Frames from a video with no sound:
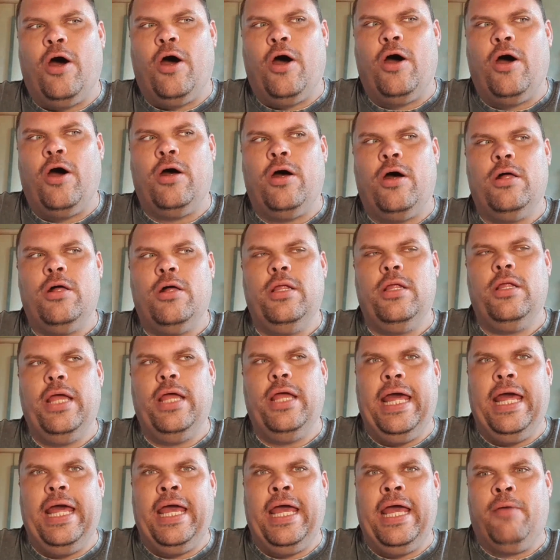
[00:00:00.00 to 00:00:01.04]
thought
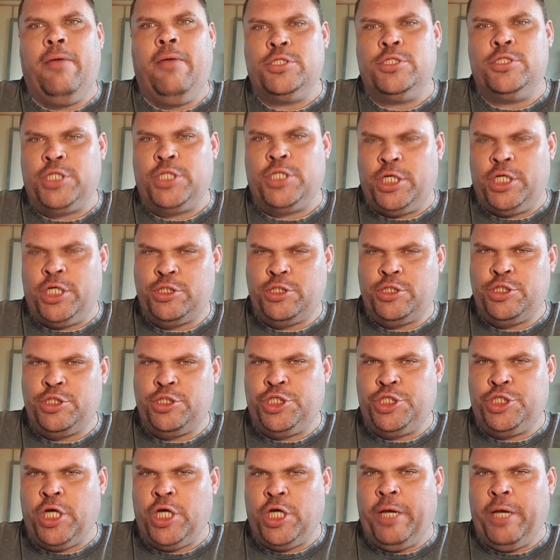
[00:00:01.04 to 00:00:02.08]
it was a
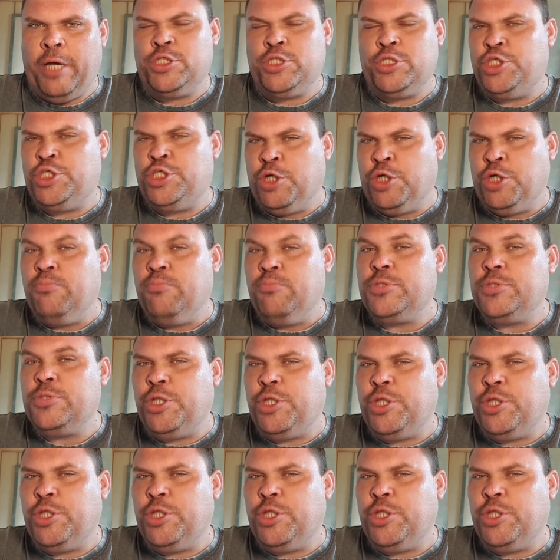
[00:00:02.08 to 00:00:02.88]
jump